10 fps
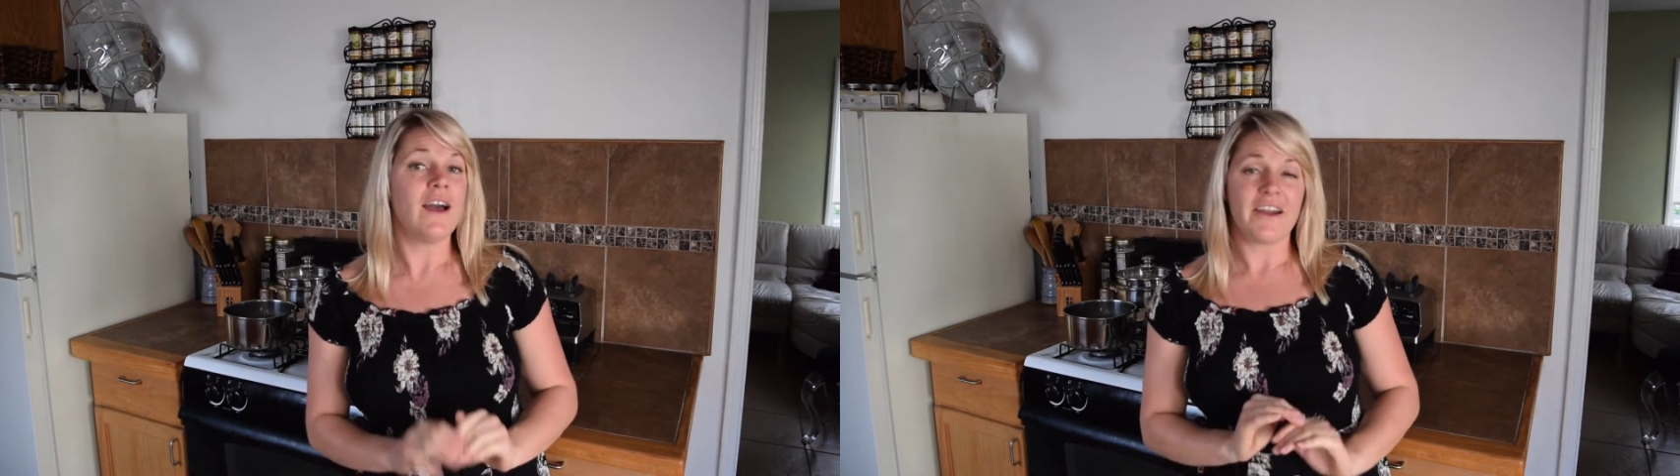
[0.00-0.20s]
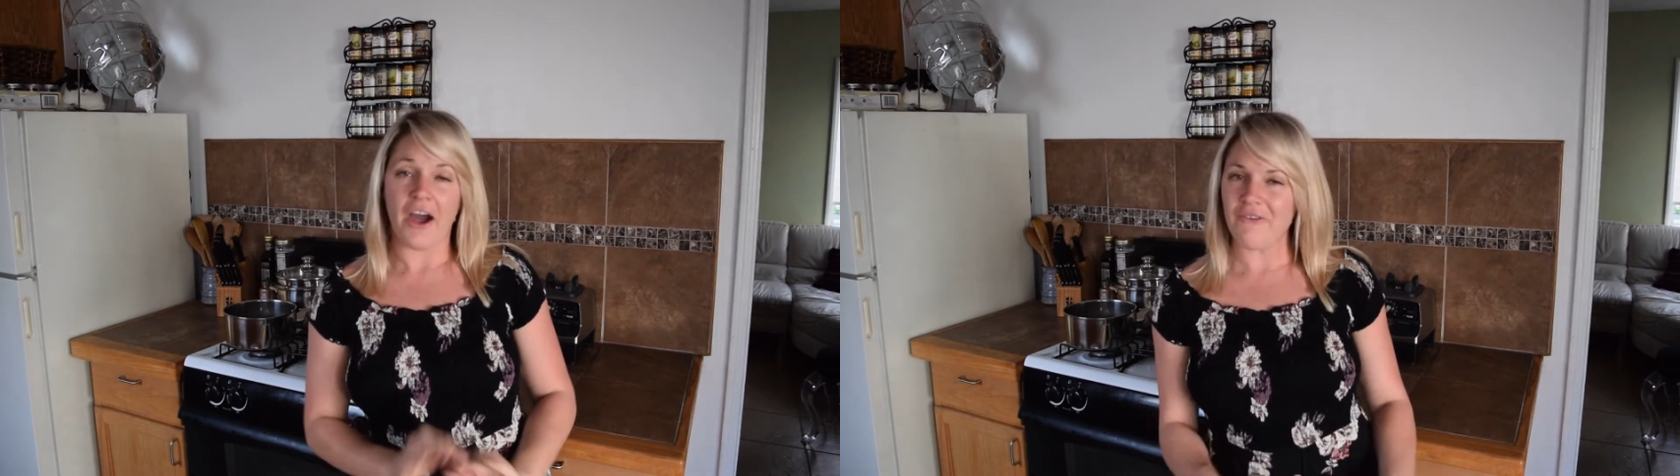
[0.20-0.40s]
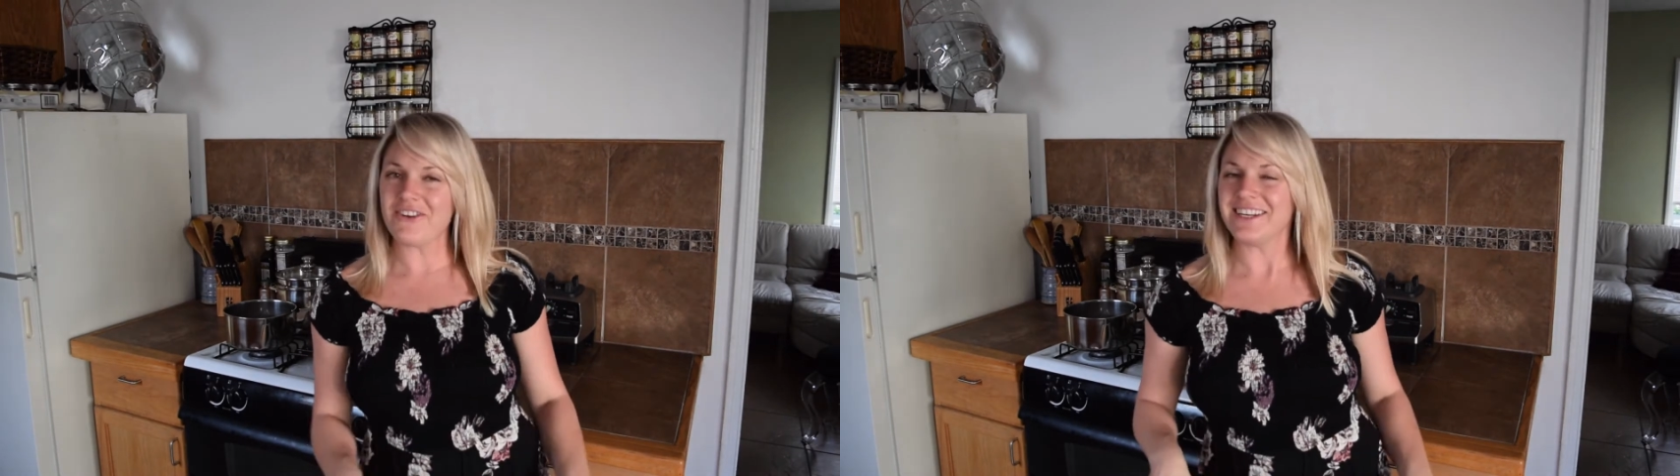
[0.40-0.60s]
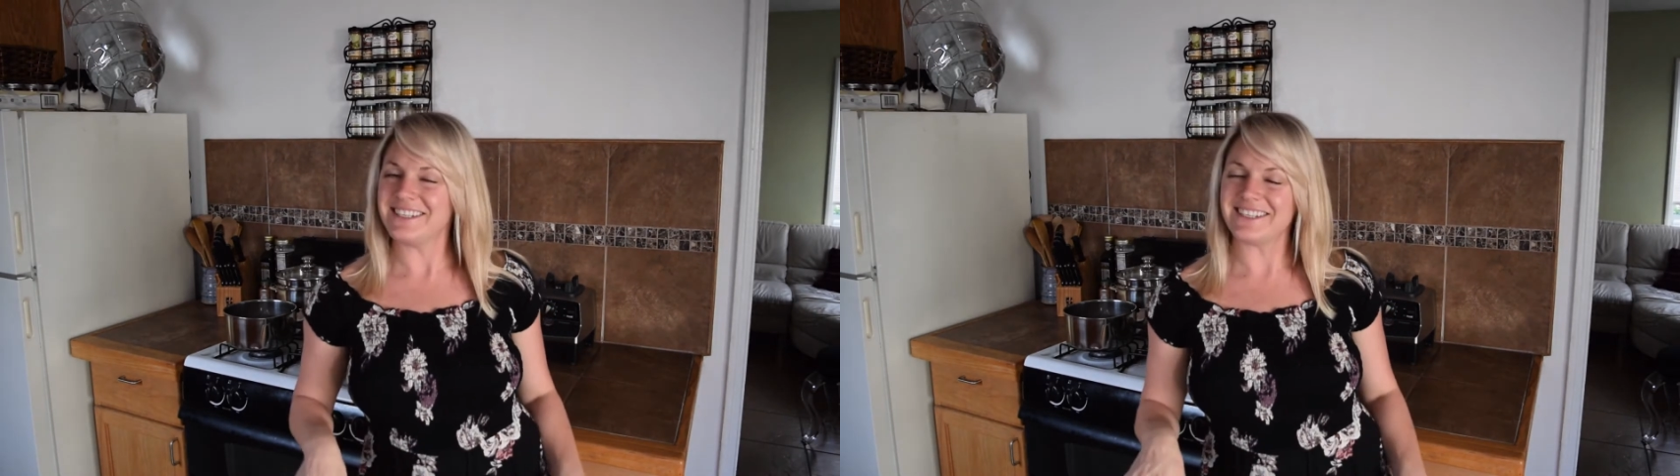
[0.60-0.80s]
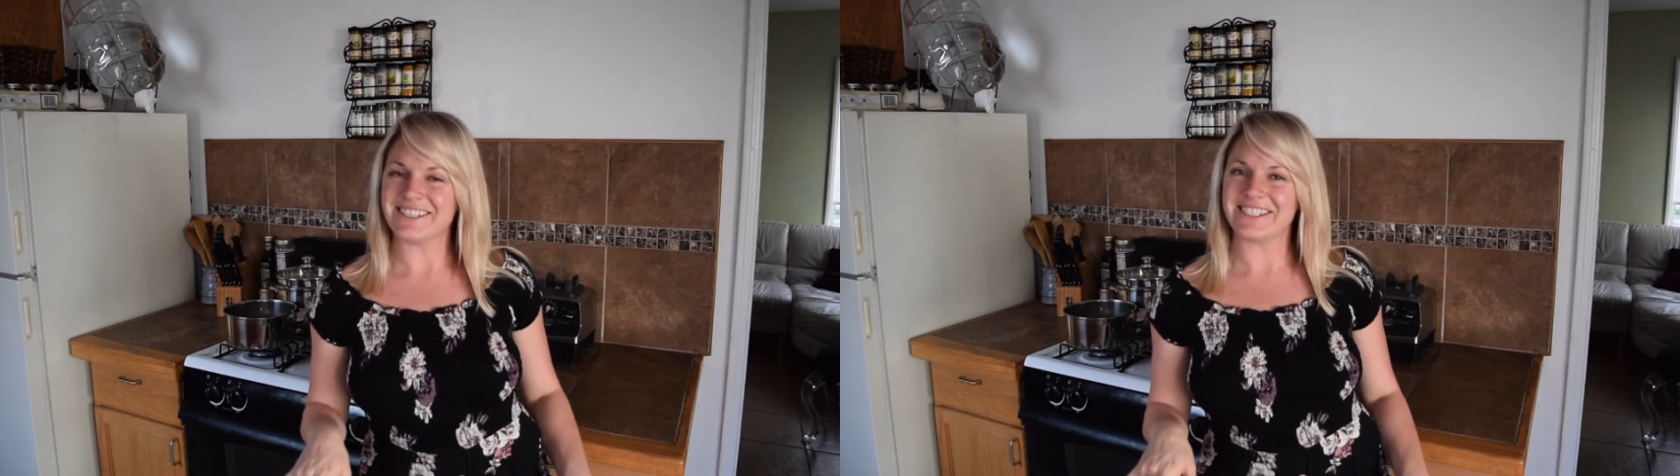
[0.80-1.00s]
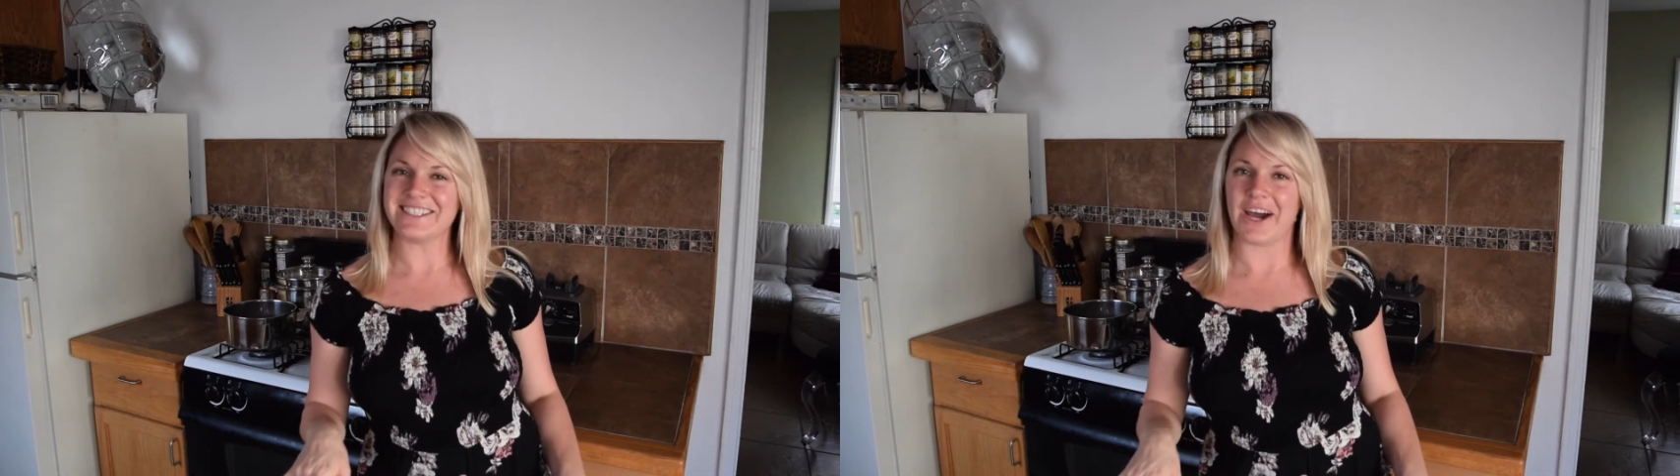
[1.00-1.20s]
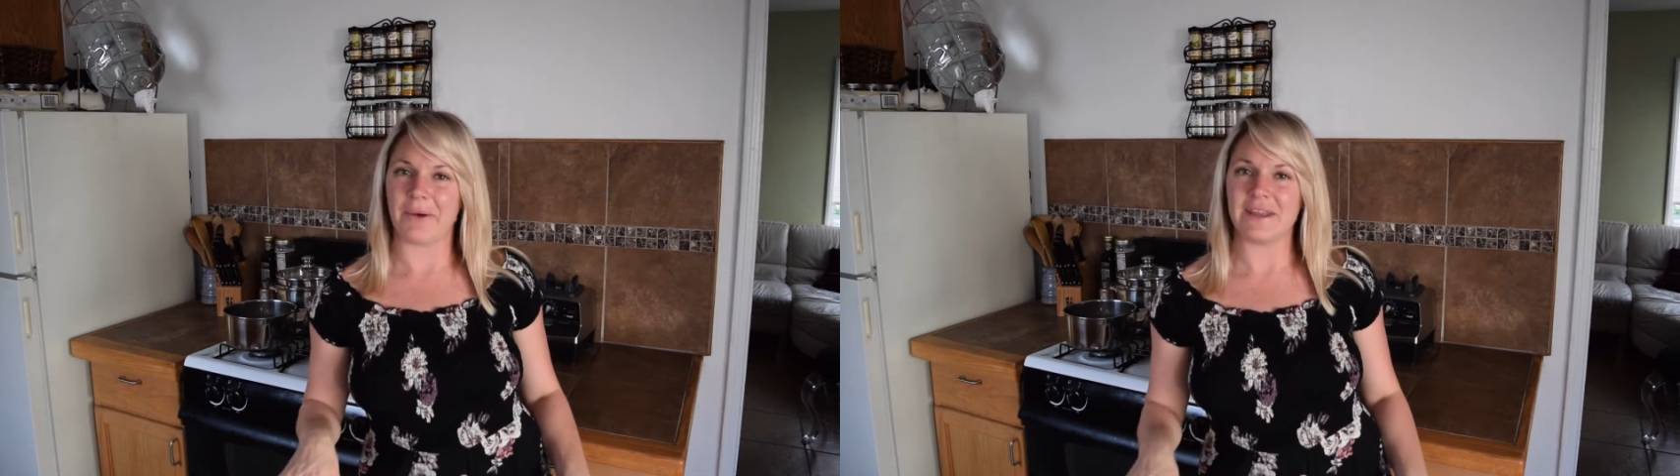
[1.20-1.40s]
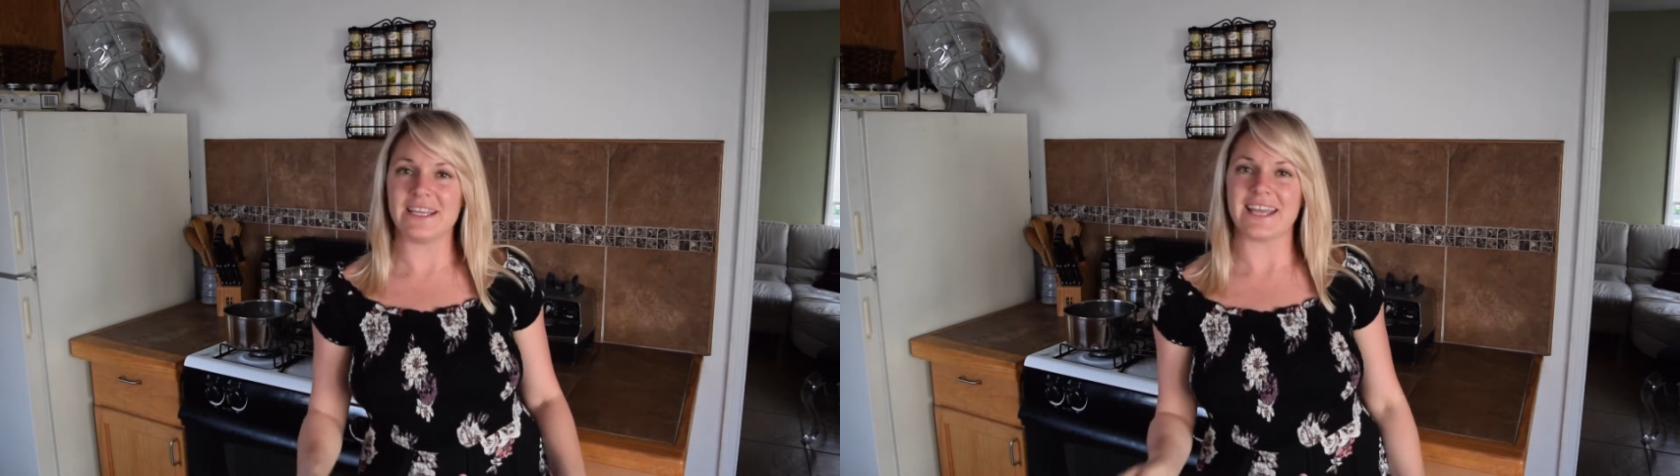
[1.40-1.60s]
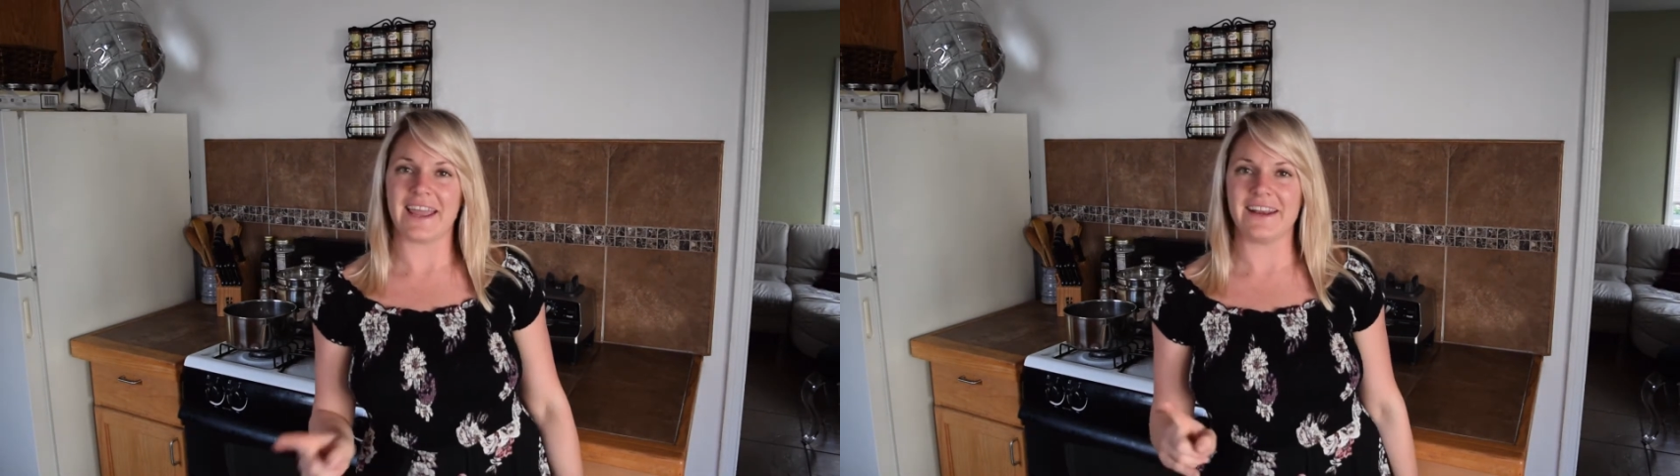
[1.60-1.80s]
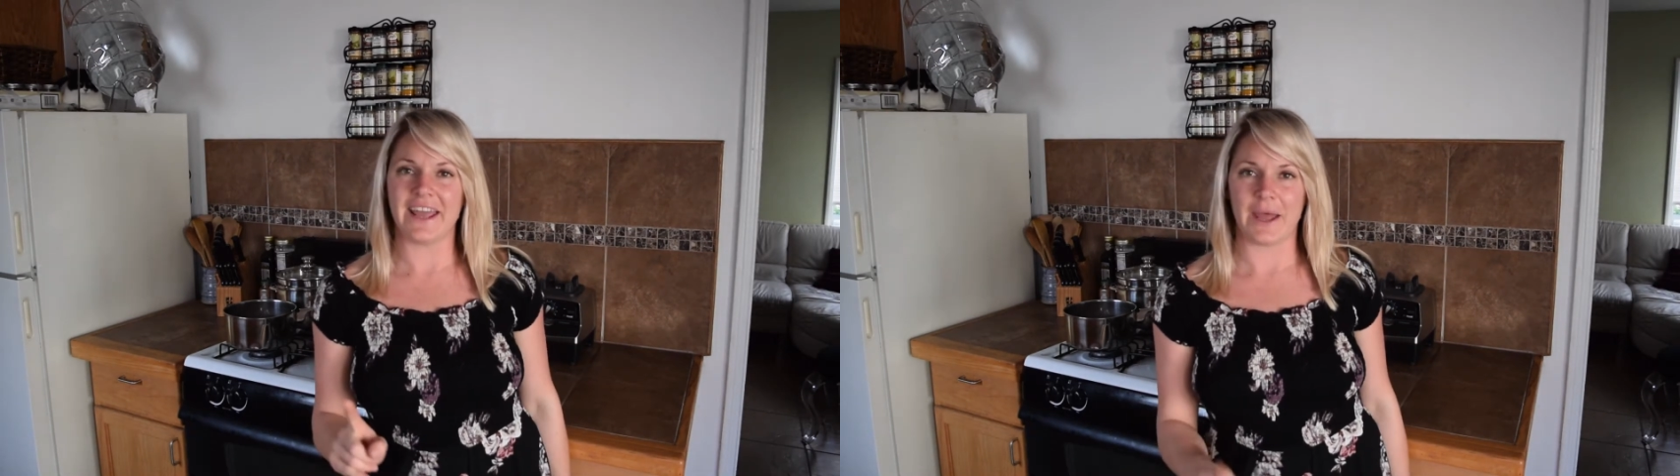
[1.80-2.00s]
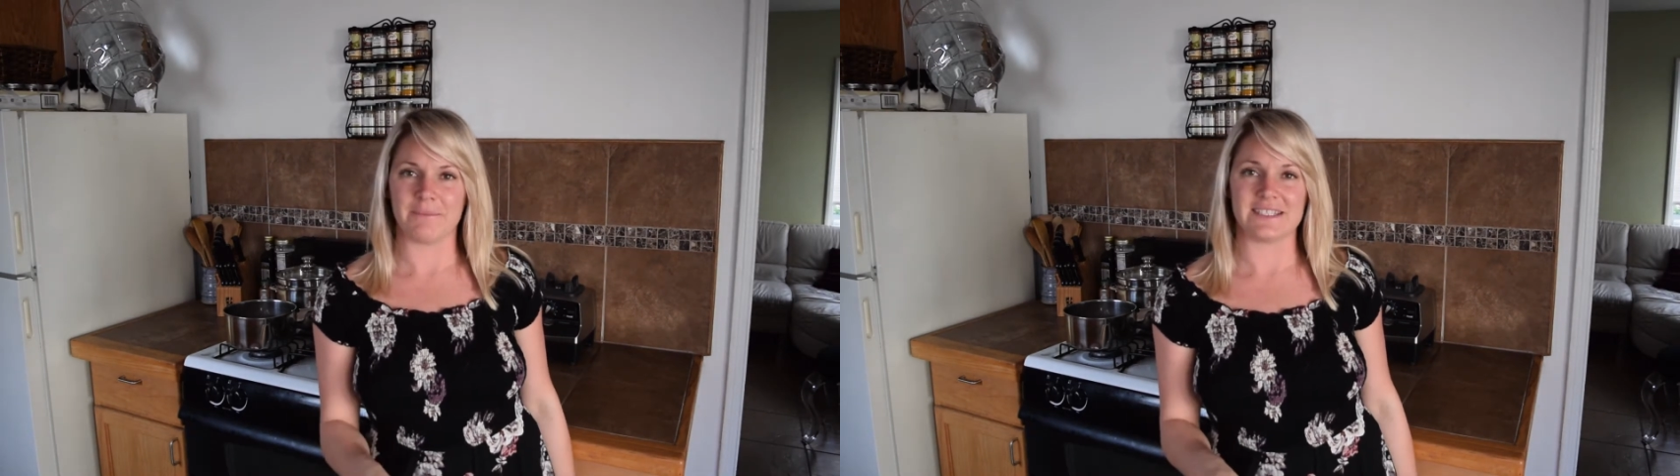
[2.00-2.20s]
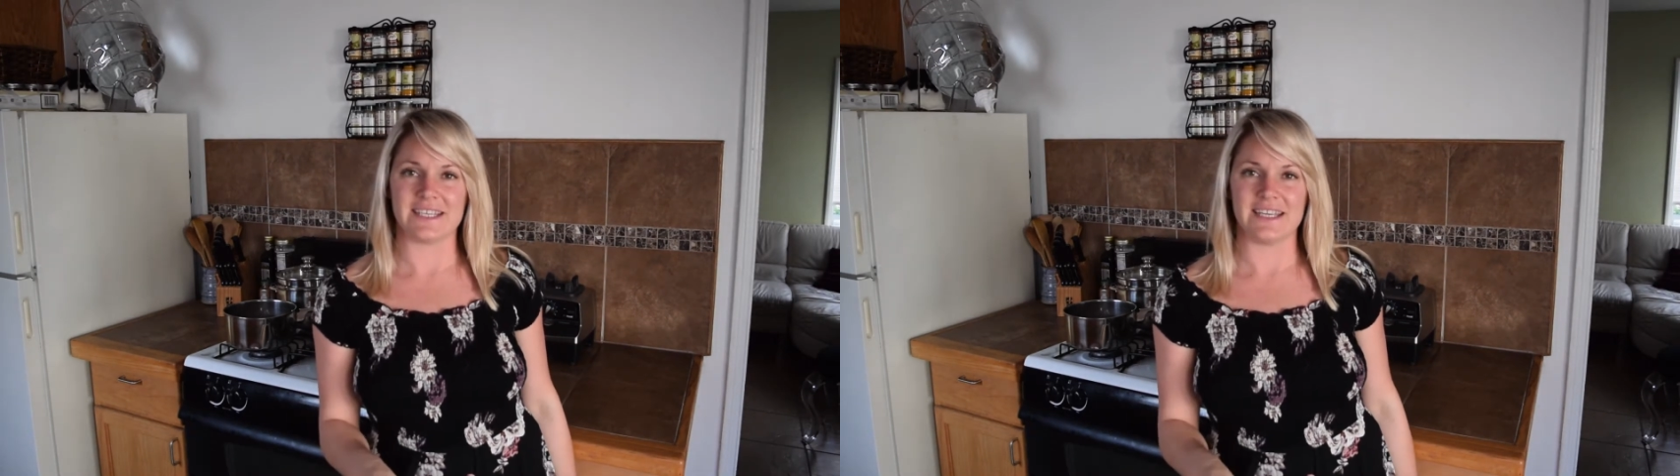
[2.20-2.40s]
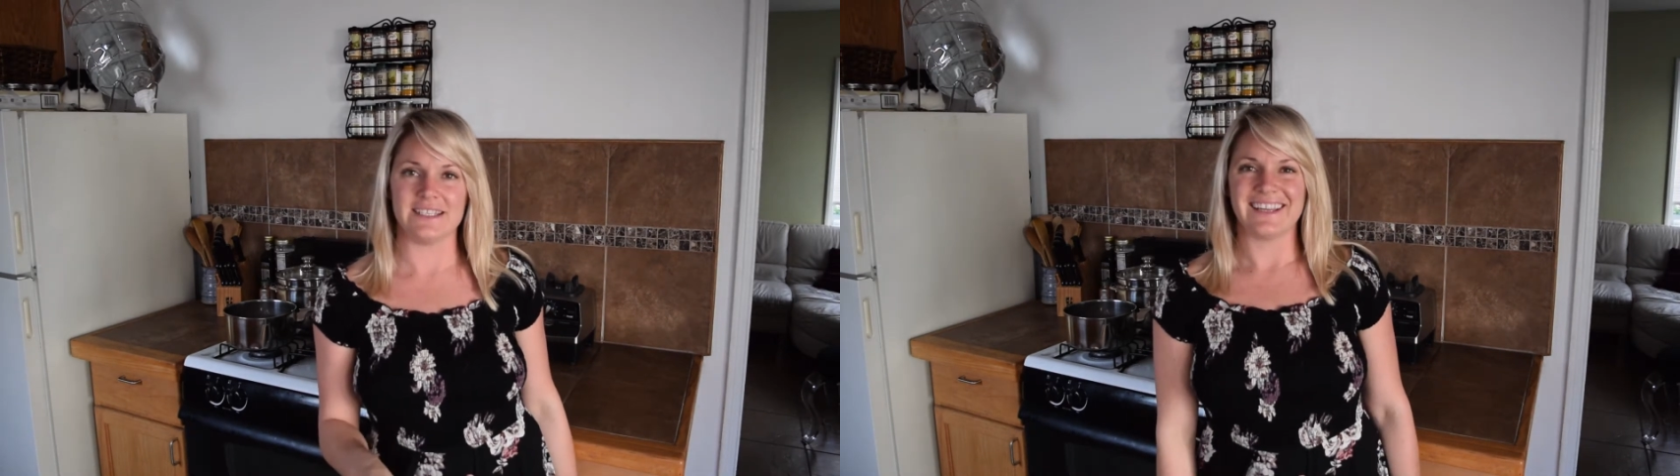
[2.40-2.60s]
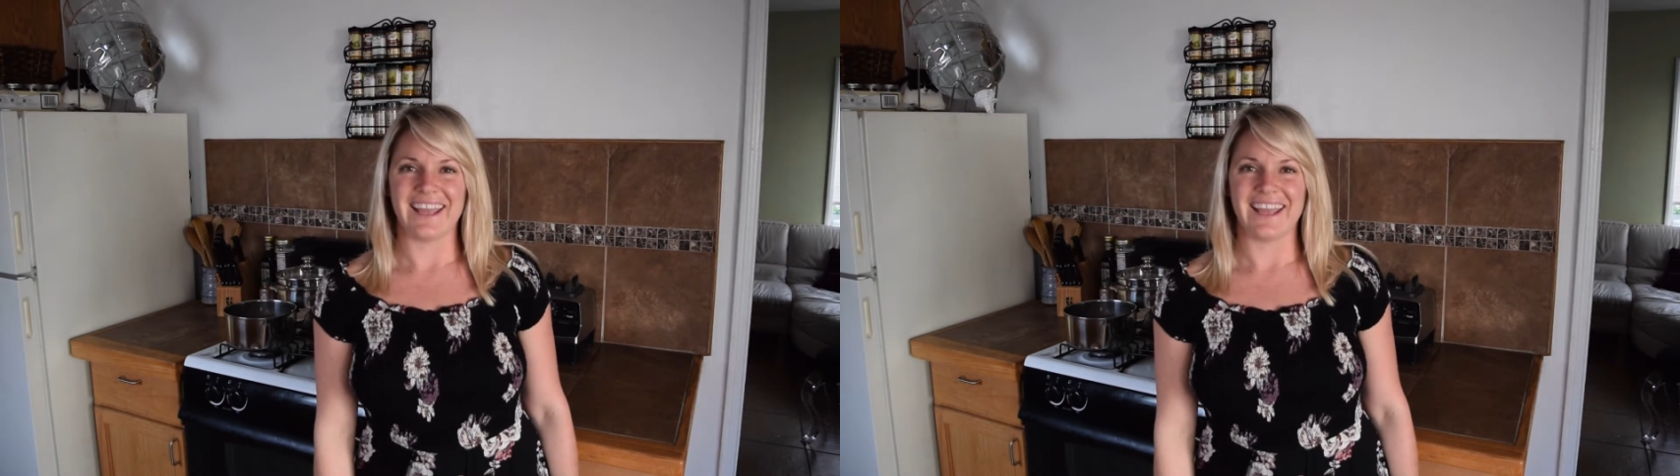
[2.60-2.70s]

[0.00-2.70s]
covered in delicious toppings and hemp seeds.